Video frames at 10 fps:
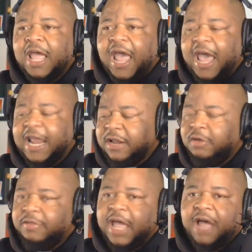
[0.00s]
And I know
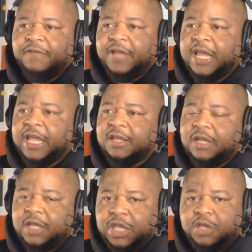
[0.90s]
they have a
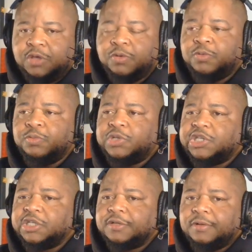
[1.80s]

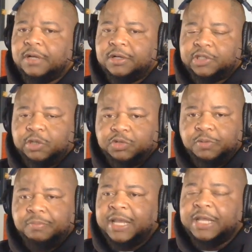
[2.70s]
huge social
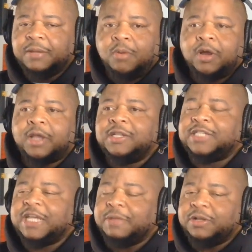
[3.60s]
media marketing
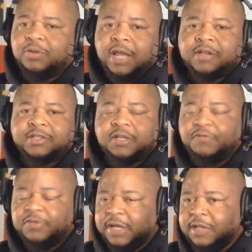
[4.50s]
team. They do a lot of stuff
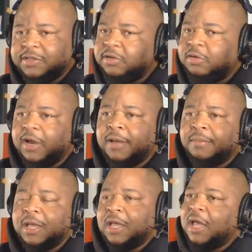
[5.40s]
for the Instagram
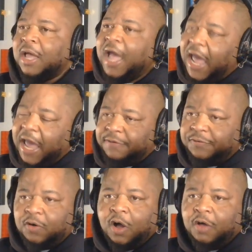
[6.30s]
and
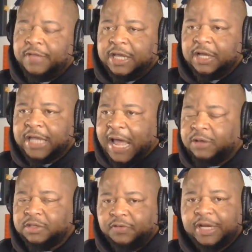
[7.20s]
for all the
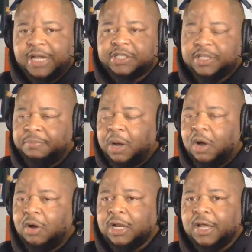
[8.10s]
accounts for each of the
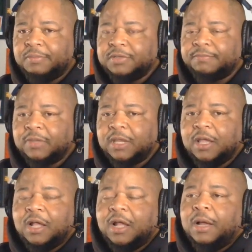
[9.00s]
ball clubs.
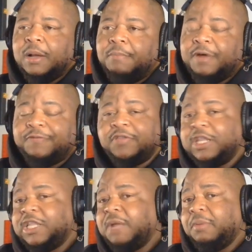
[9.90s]
But for the
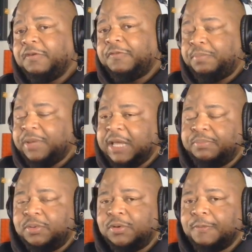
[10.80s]
number of
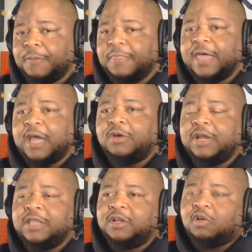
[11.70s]
people that are
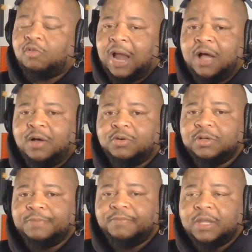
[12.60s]
in the crowd
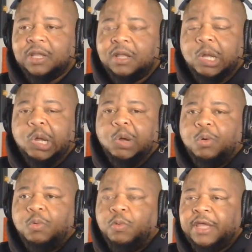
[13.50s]

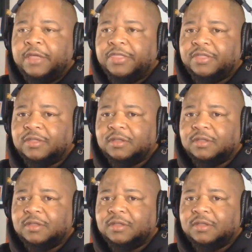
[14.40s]
with